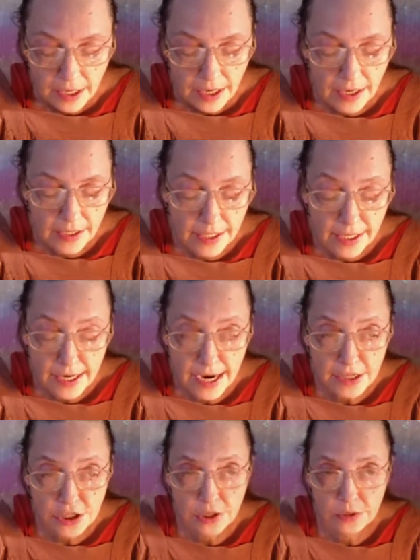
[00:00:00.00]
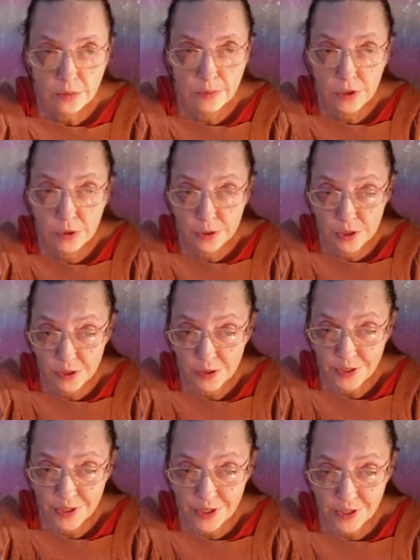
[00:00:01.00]
and a national postal
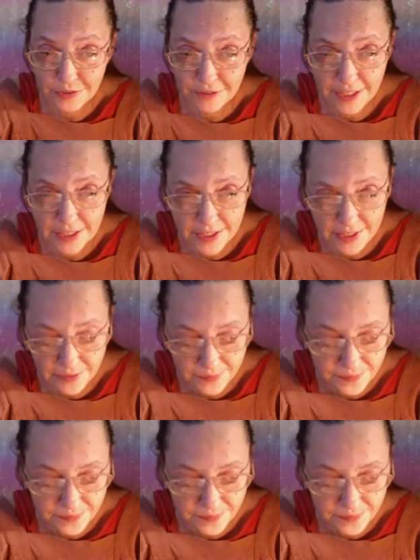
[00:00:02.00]
service.